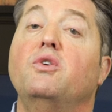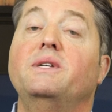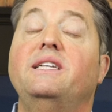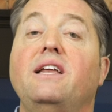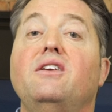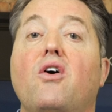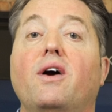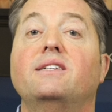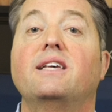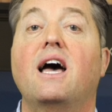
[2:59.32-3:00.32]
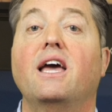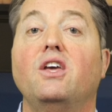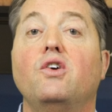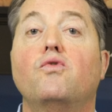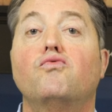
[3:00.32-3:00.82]
and didn't I
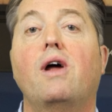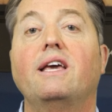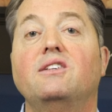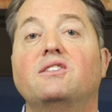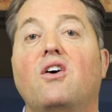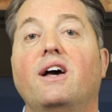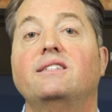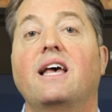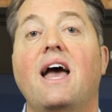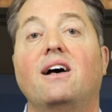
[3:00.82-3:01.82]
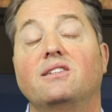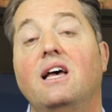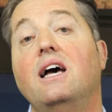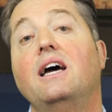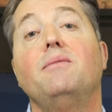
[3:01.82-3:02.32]
say, great size
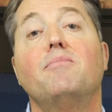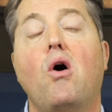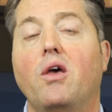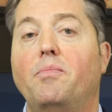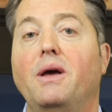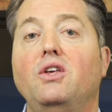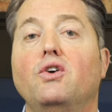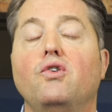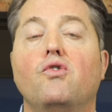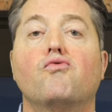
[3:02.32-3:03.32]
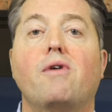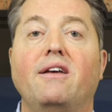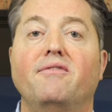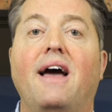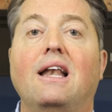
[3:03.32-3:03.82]
house and in my opinion,
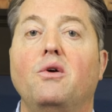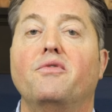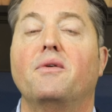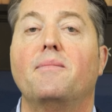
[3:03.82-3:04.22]
great value for